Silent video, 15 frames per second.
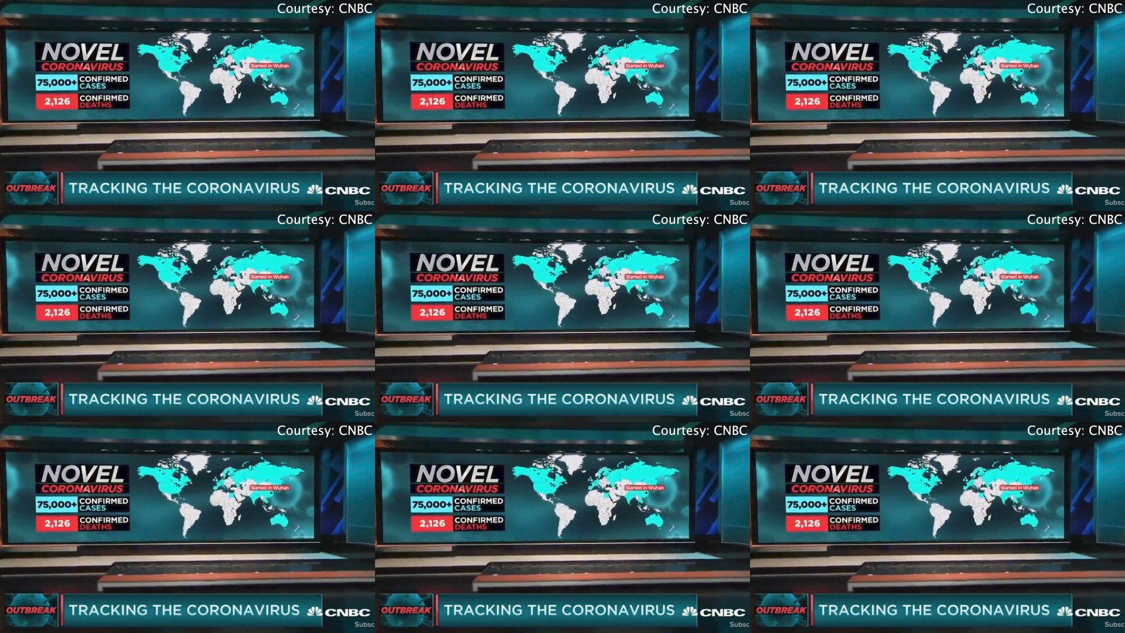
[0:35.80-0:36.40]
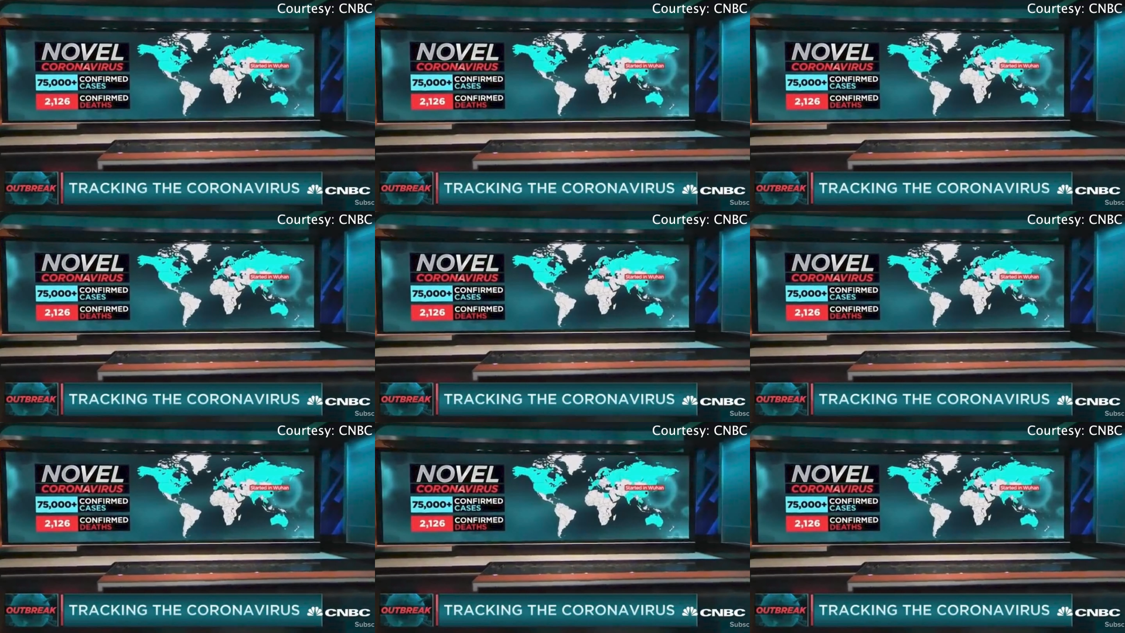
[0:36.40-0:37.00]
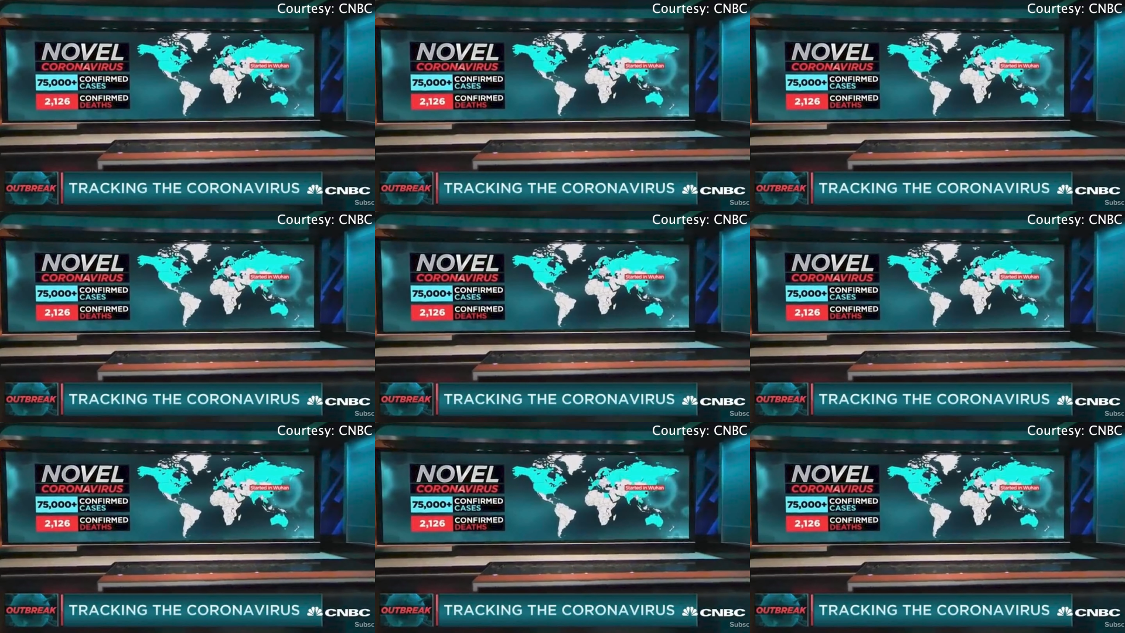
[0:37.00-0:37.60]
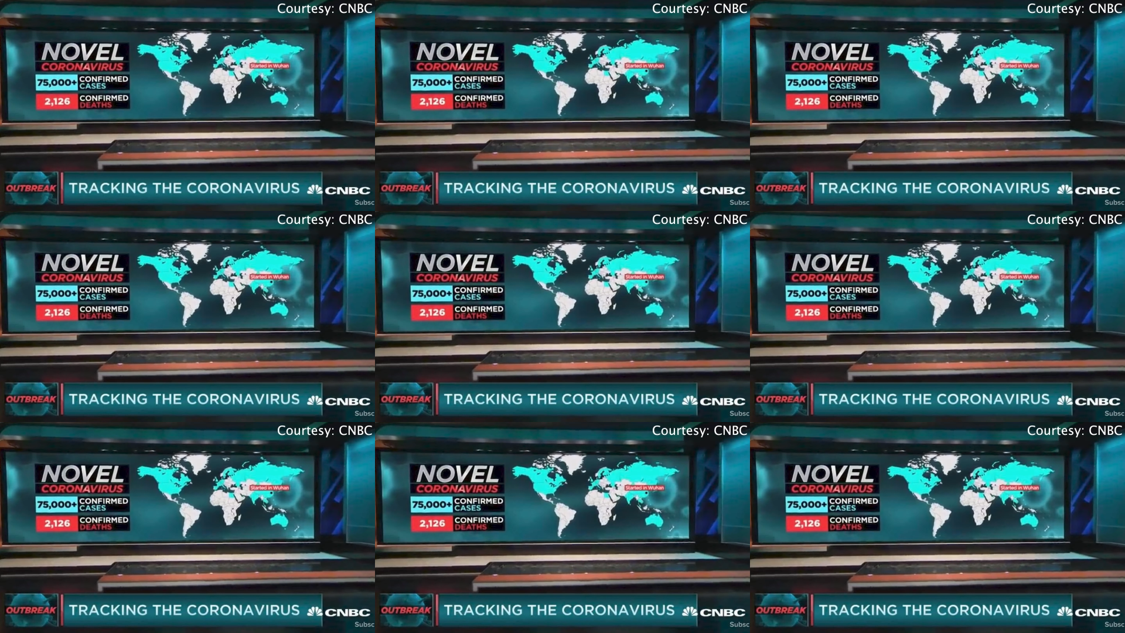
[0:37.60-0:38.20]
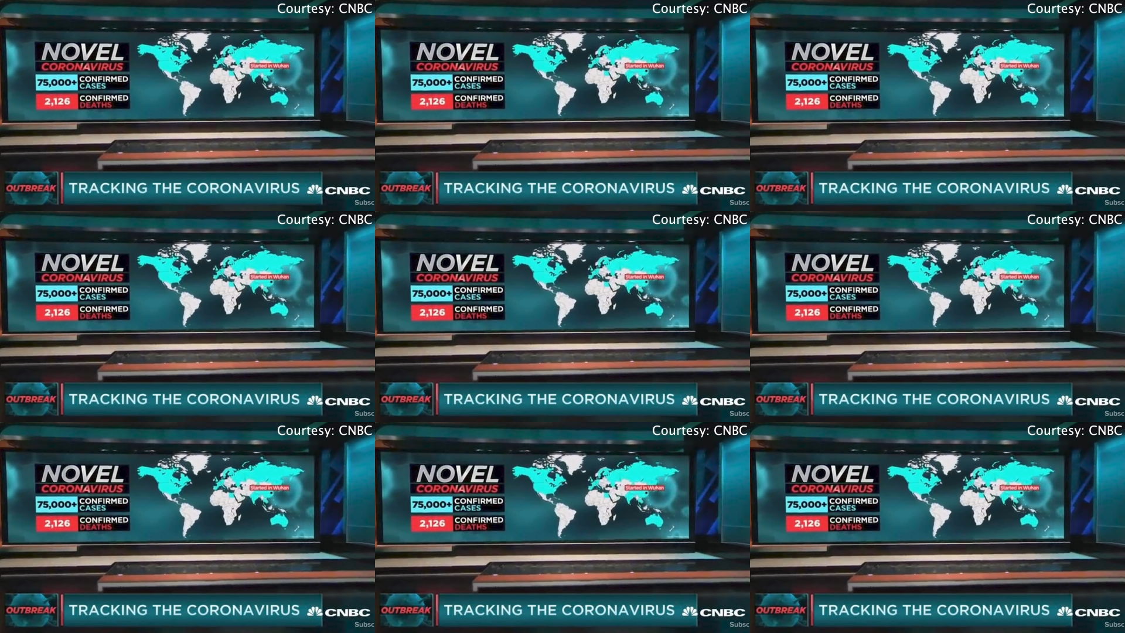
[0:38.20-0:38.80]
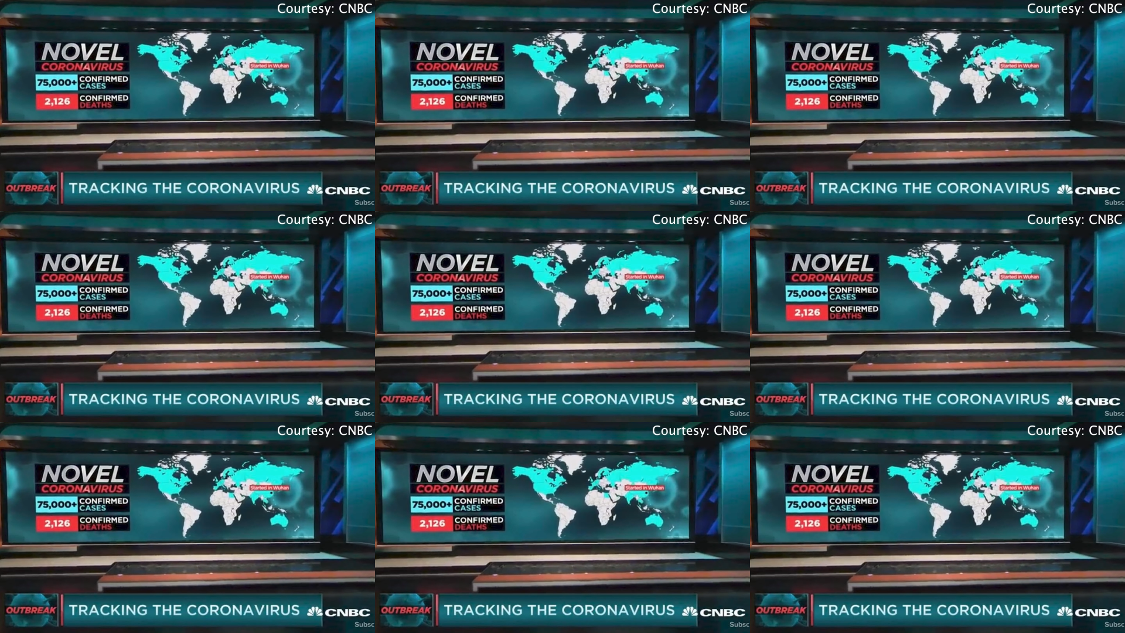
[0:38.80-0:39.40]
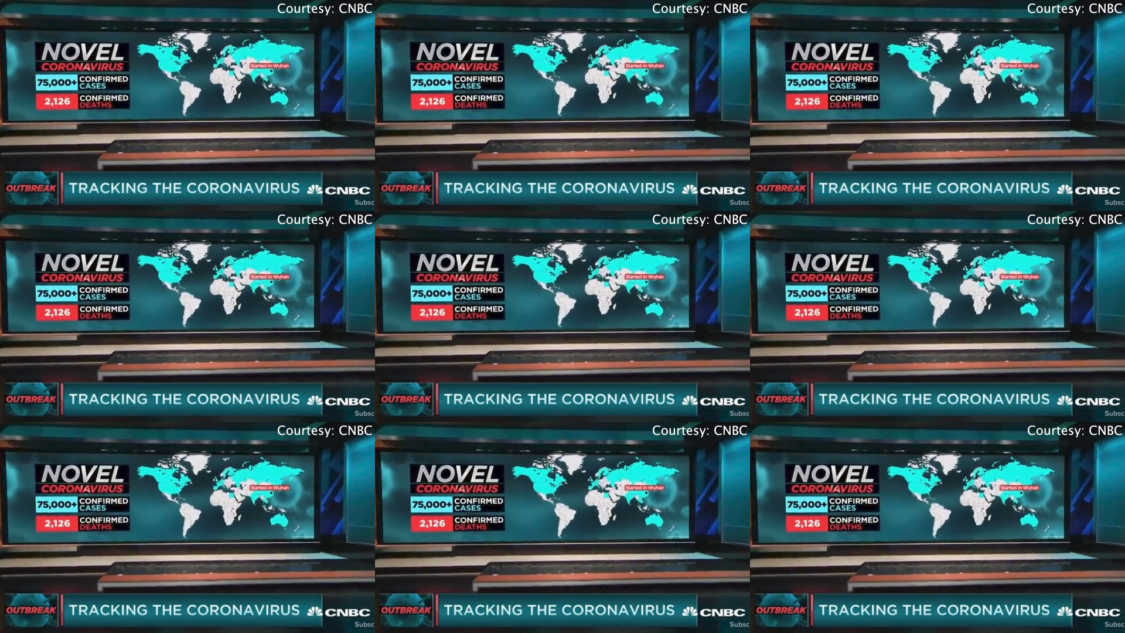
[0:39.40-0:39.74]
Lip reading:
(no speaker visible)